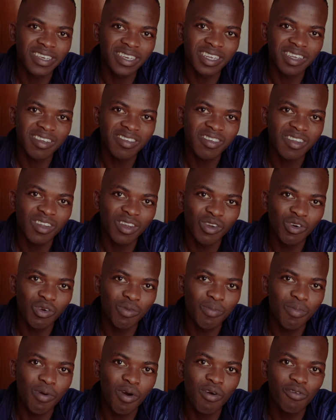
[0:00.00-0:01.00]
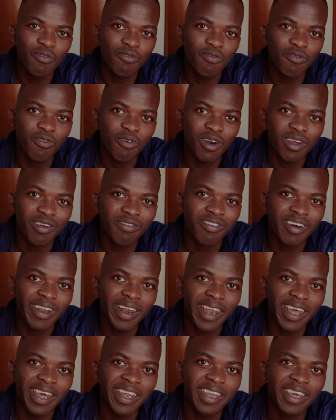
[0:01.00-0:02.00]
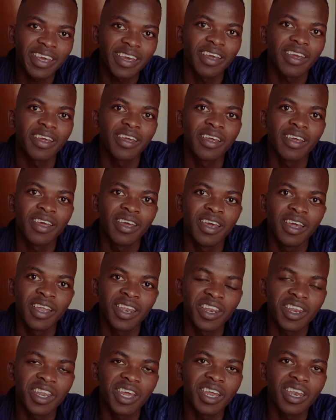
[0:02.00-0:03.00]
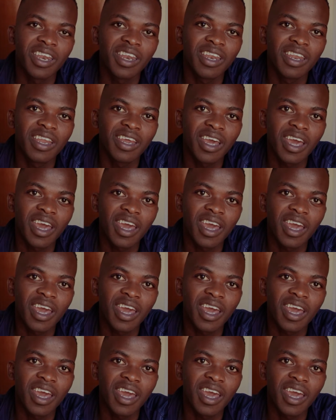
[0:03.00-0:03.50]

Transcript: this loop of forever learning. Then